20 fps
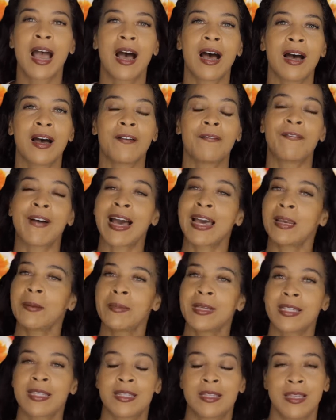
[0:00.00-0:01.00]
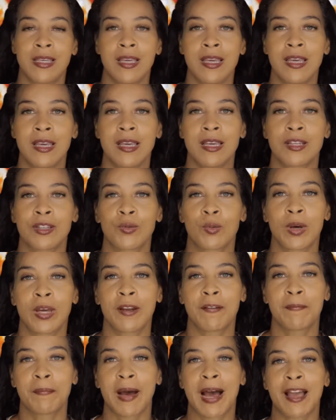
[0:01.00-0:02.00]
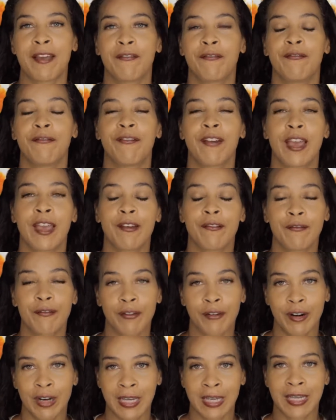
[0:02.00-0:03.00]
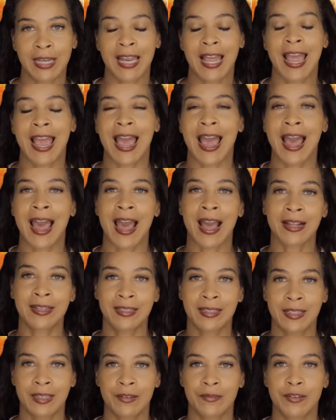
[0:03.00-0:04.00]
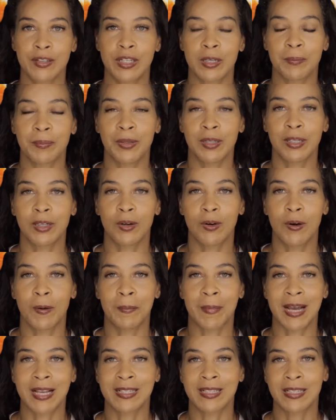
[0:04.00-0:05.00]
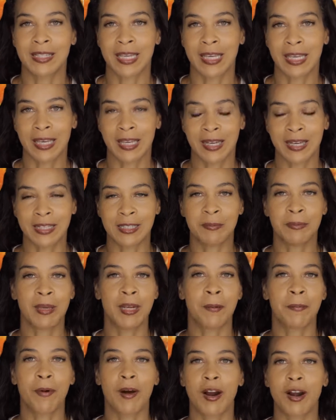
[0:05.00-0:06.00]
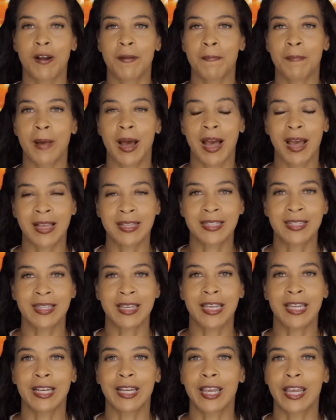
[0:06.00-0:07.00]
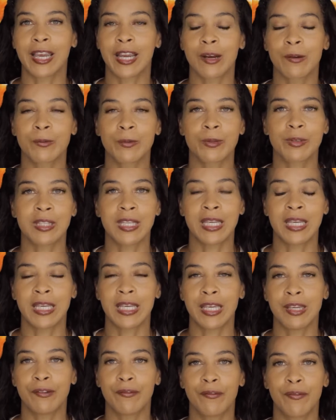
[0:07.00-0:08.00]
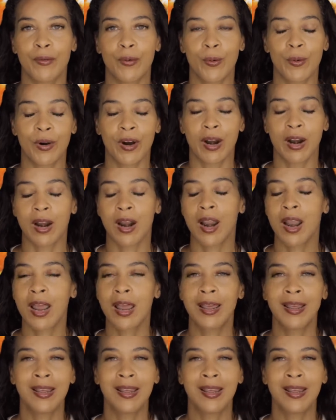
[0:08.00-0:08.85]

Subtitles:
Vitamin C is one of my favorite actives to put on my skin. It's been a part of my skincare routine for